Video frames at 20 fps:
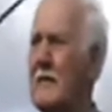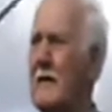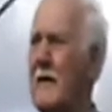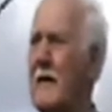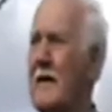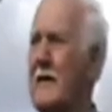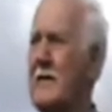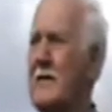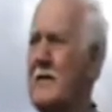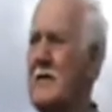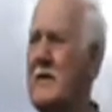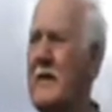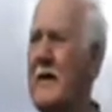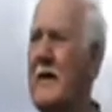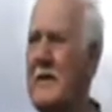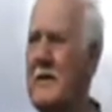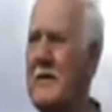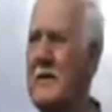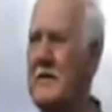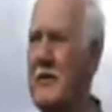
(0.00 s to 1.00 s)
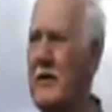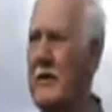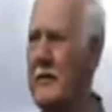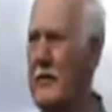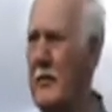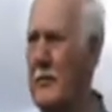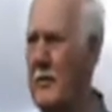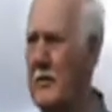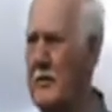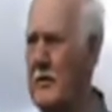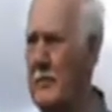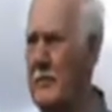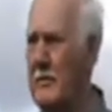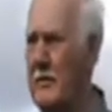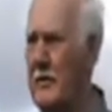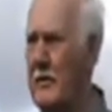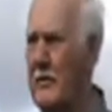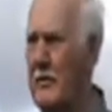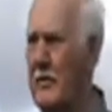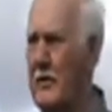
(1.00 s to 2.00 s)
The line is dead straight from the tip
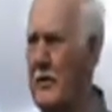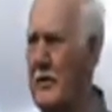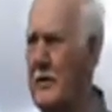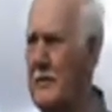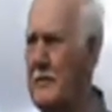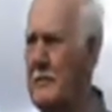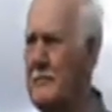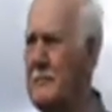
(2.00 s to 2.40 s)
of the rod.